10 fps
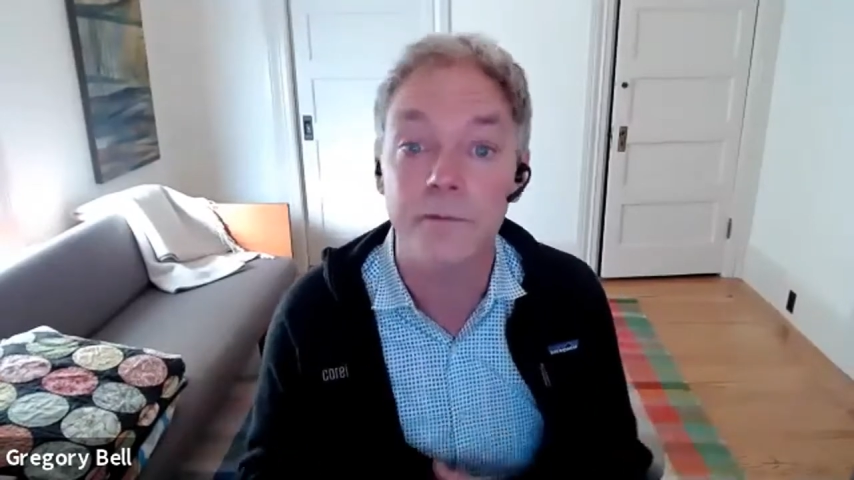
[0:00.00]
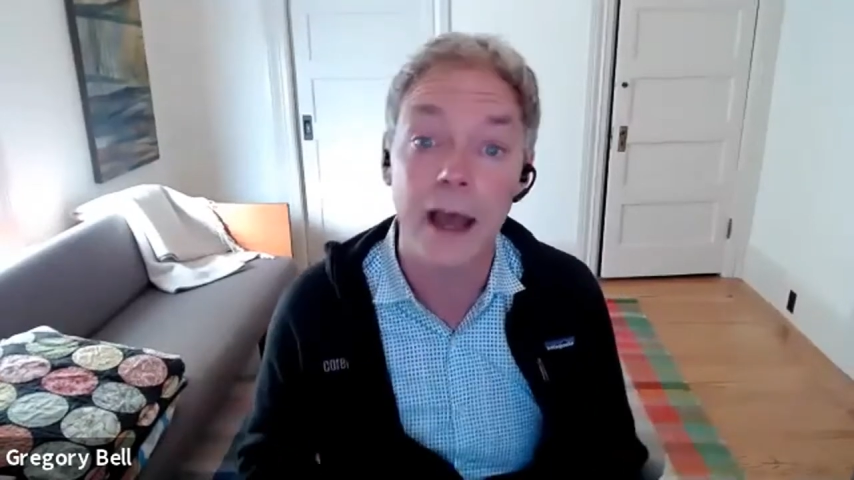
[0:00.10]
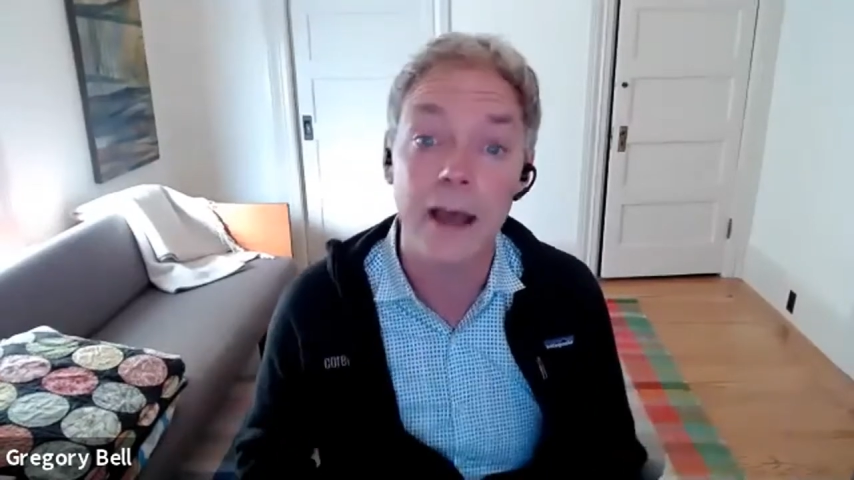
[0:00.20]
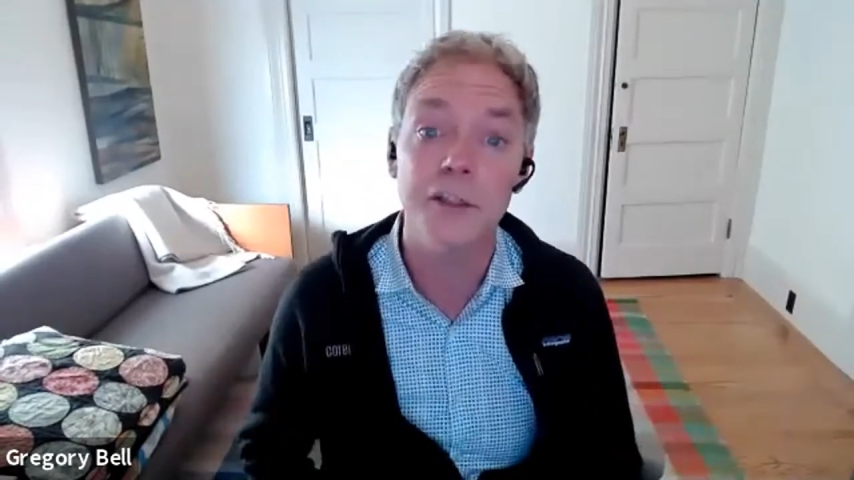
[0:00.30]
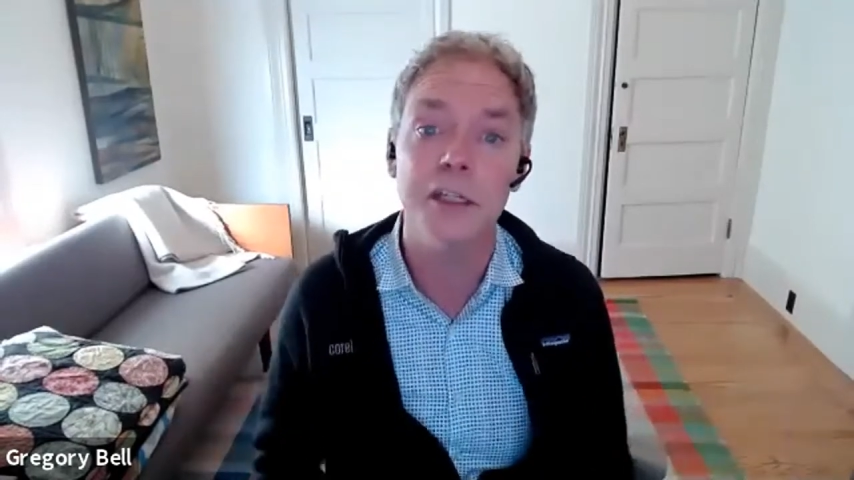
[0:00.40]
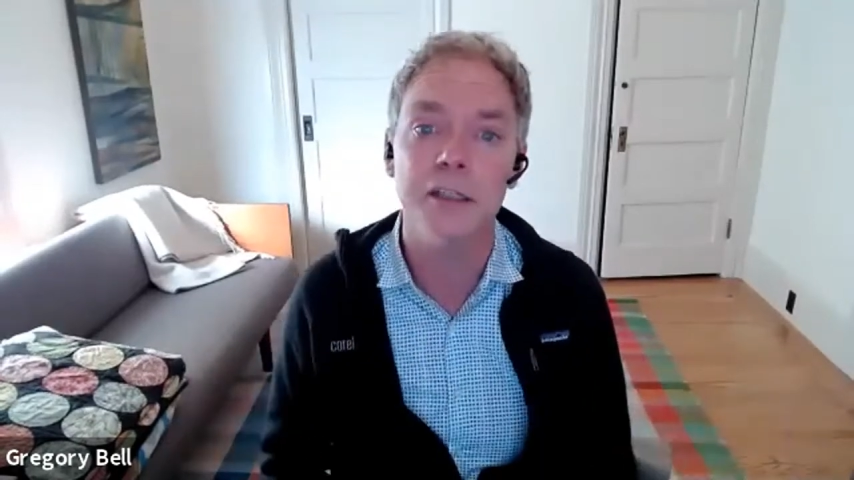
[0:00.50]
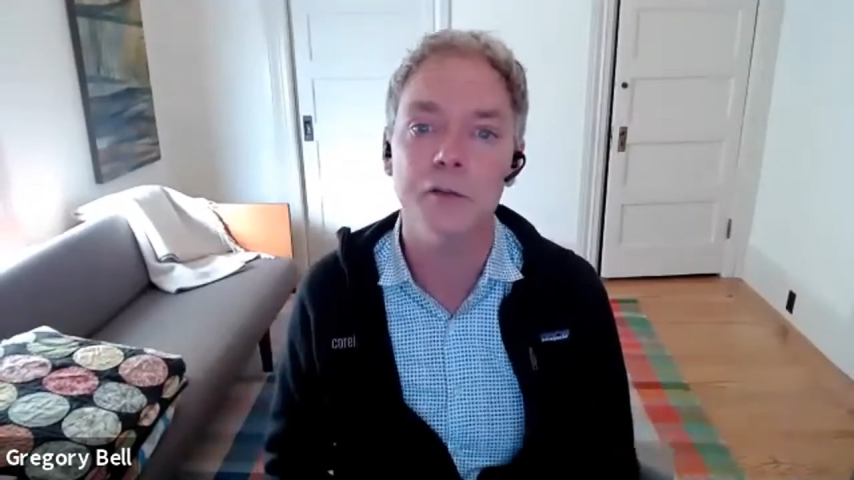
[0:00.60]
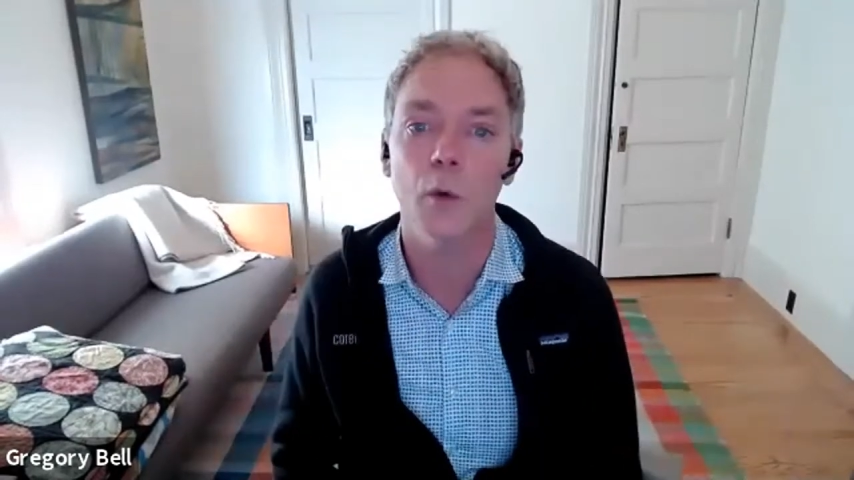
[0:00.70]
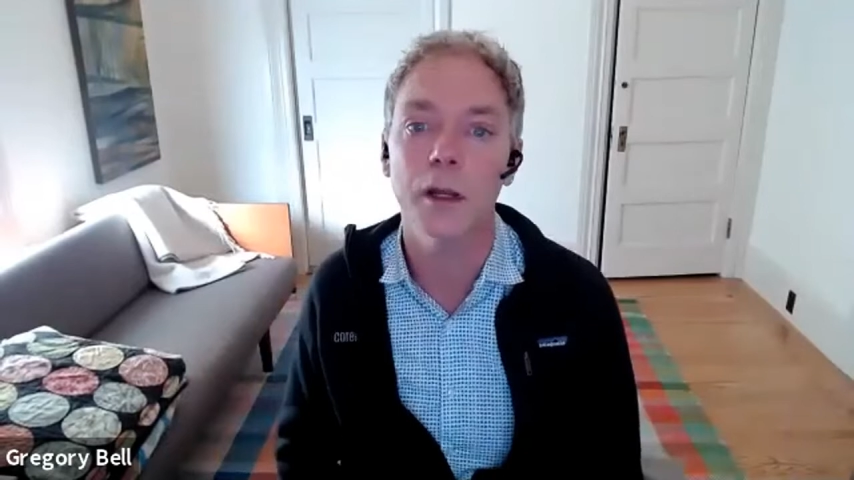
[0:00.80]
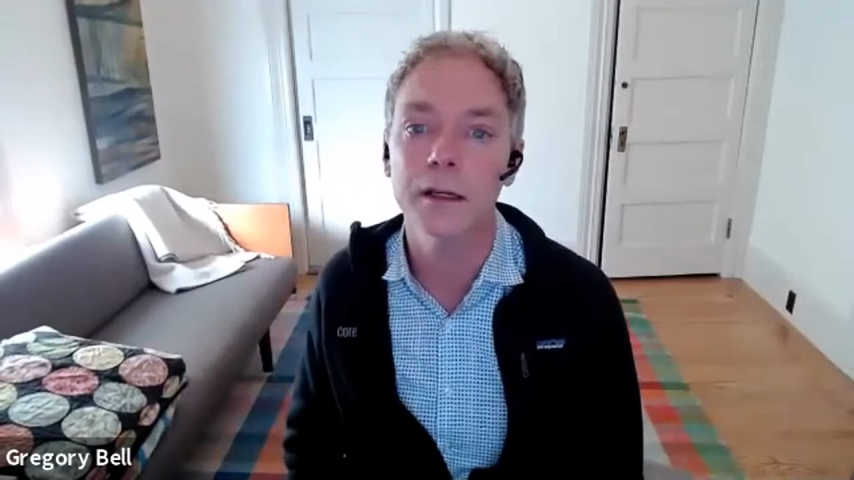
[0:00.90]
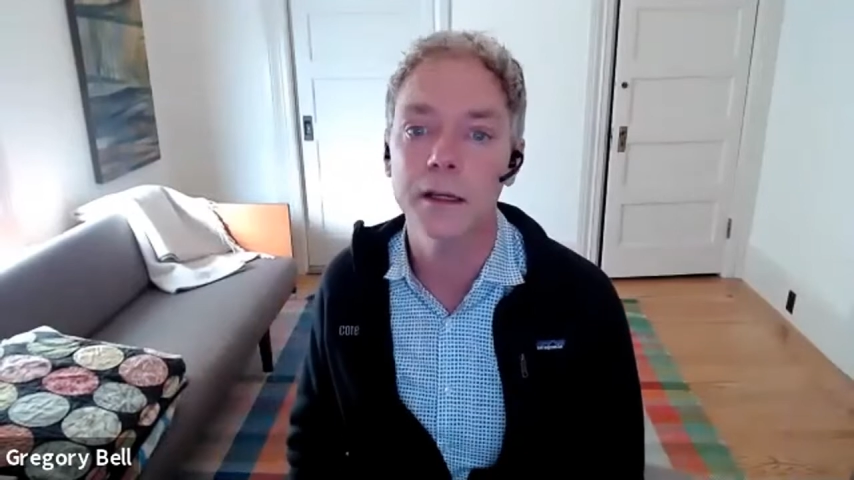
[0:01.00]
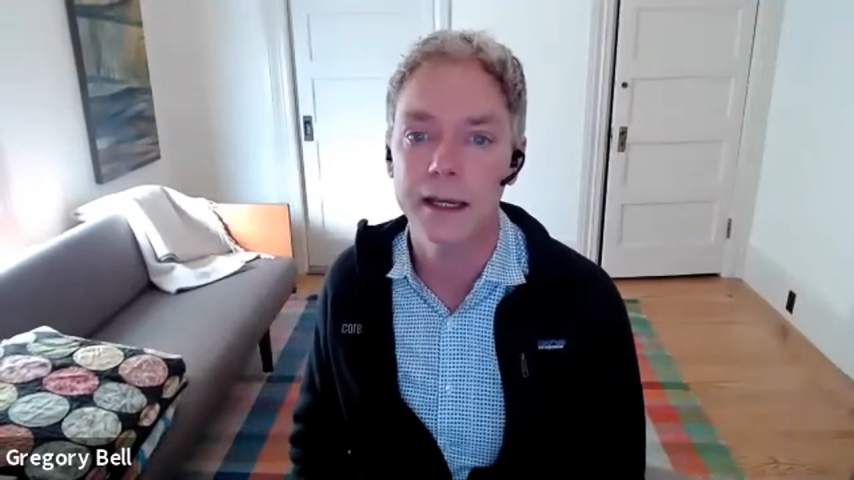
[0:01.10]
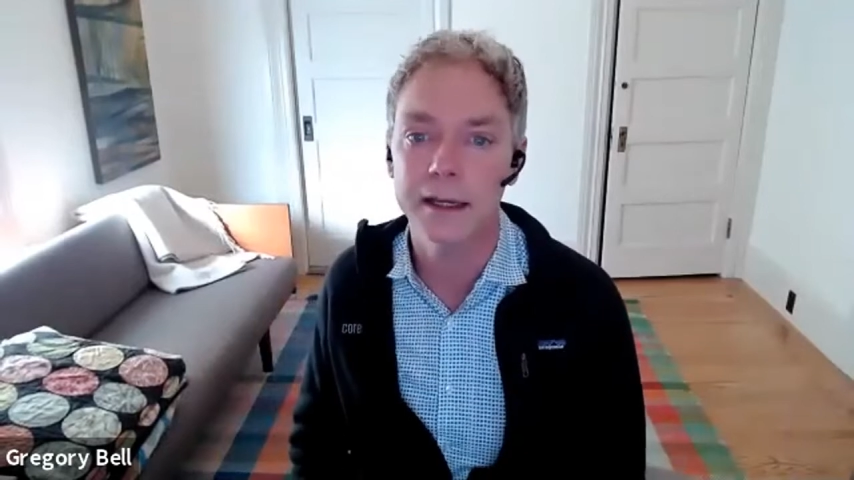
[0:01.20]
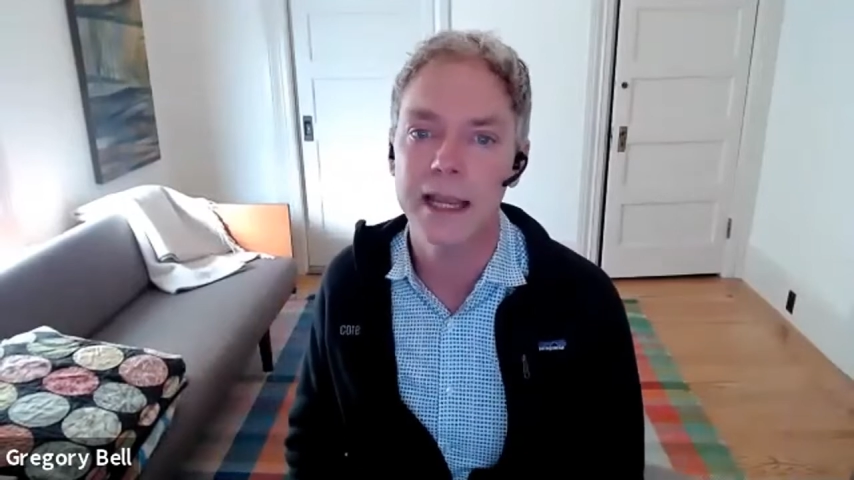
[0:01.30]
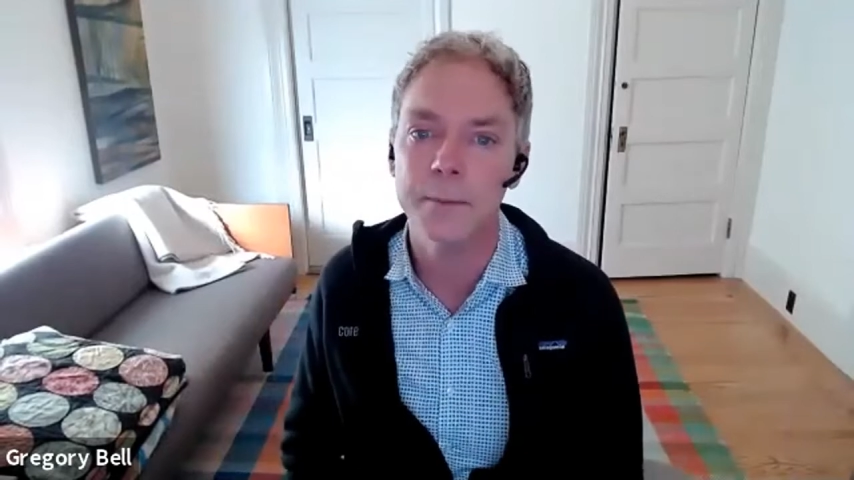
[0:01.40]
5G is one
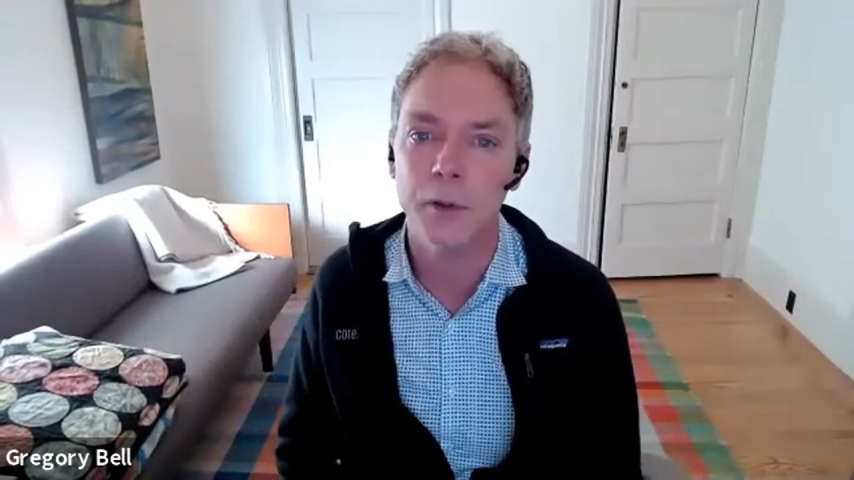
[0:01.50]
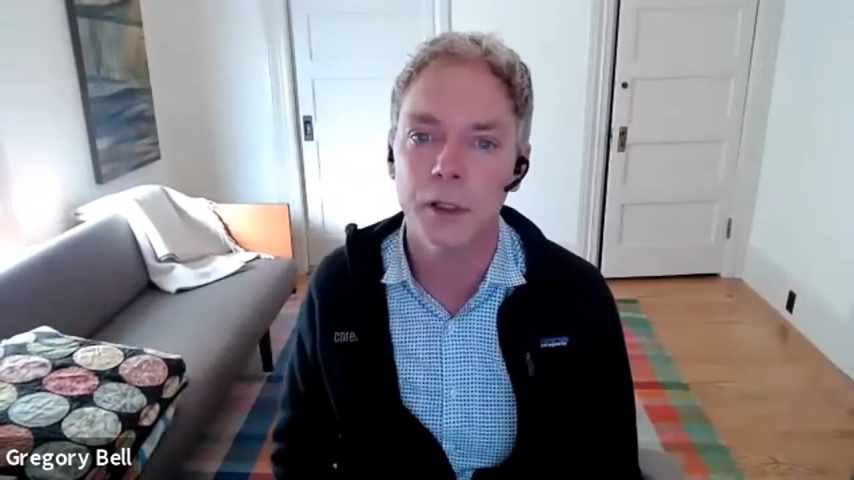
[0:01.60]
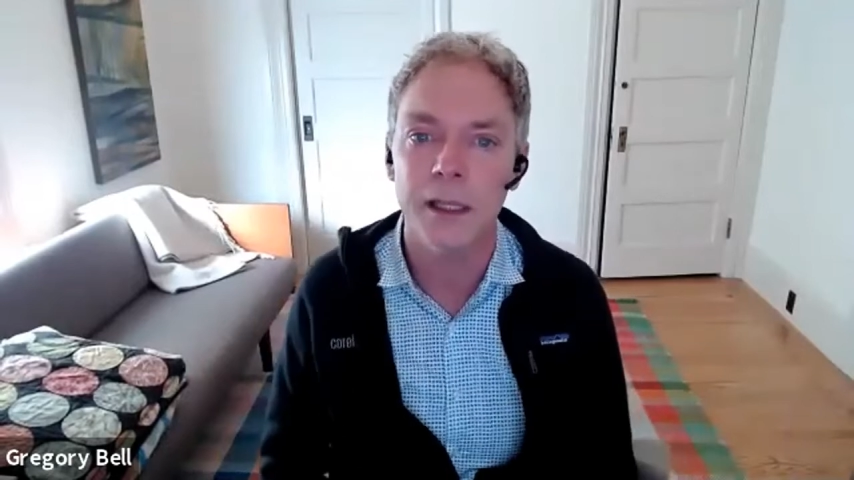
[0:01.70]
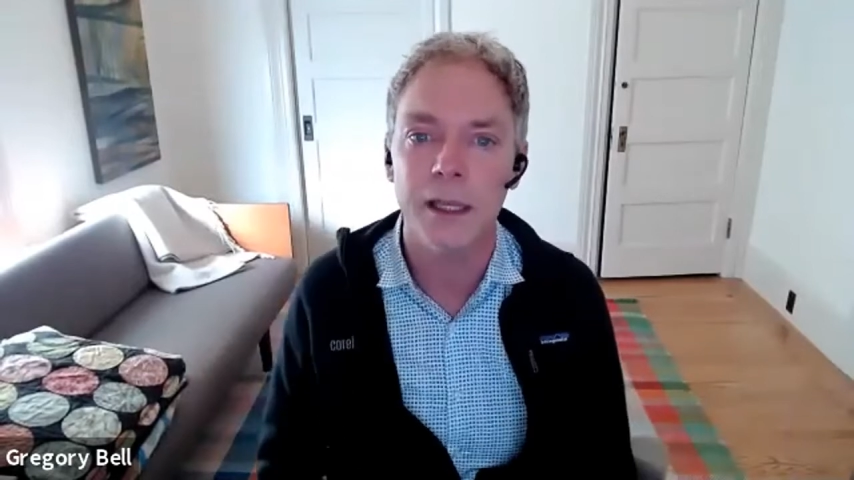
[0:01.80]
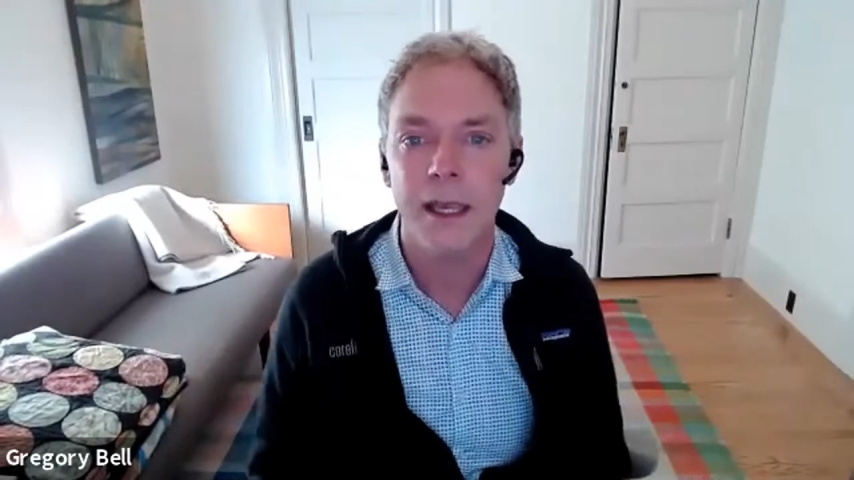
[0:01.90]
example